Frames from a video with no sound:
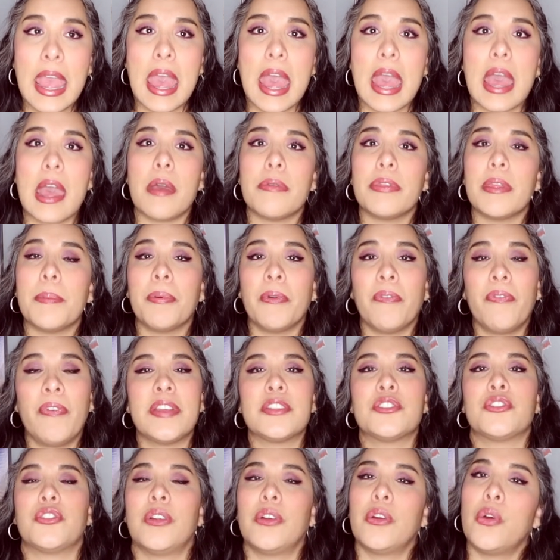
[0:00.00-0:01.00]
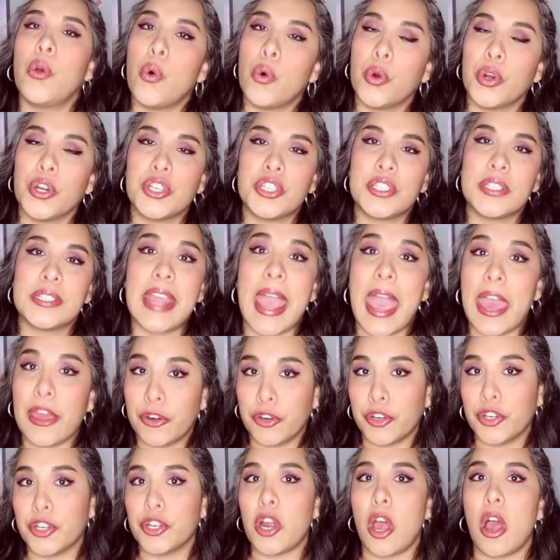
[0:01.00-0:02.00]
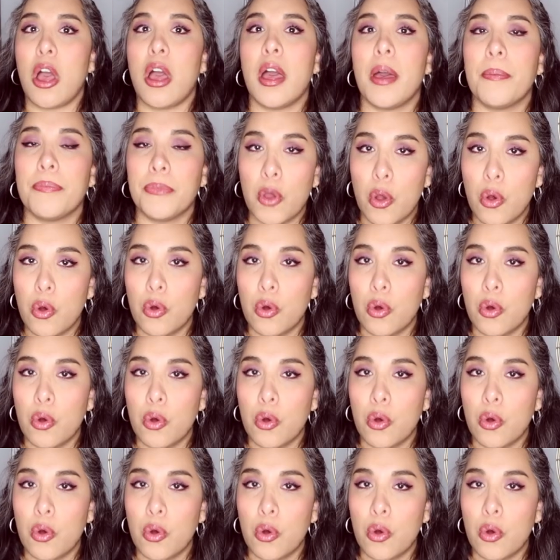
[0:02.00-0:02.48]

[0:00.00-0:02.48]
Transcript: The professor, of course, scattered the